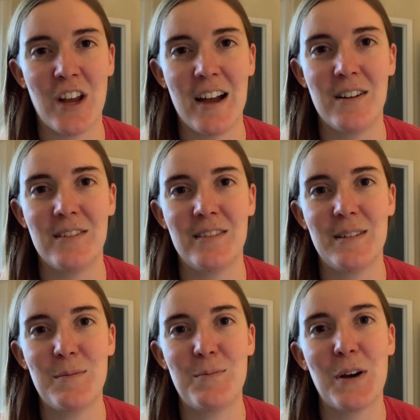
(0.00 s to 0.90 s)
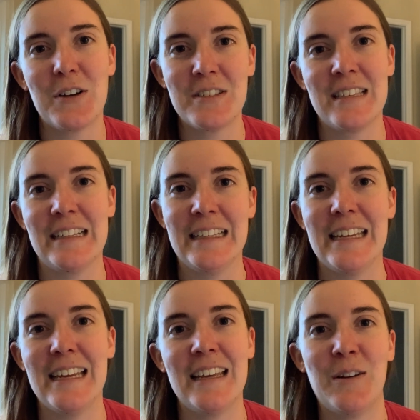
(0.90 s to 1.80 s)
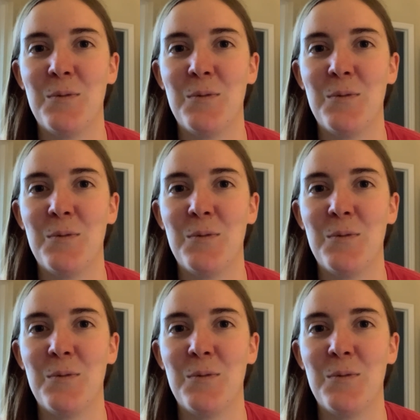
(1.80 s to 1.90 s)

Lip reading: out personally in a